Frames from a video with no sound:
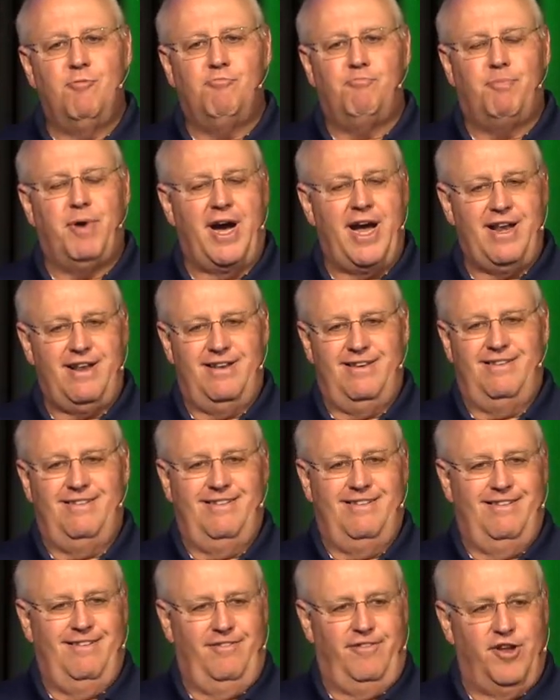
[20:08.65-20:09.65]
but
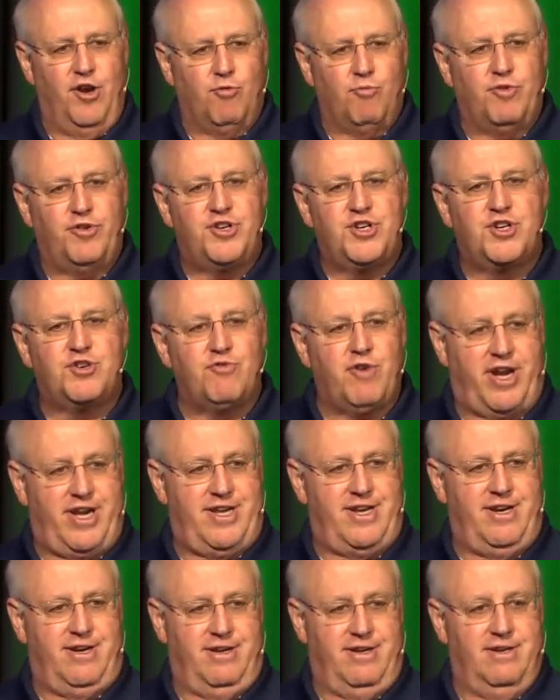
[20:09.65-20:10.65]
they're
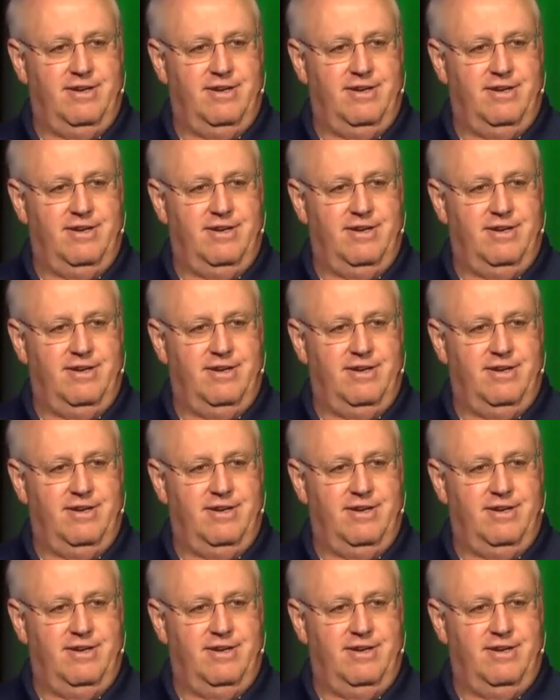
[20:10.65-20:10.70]
restricted.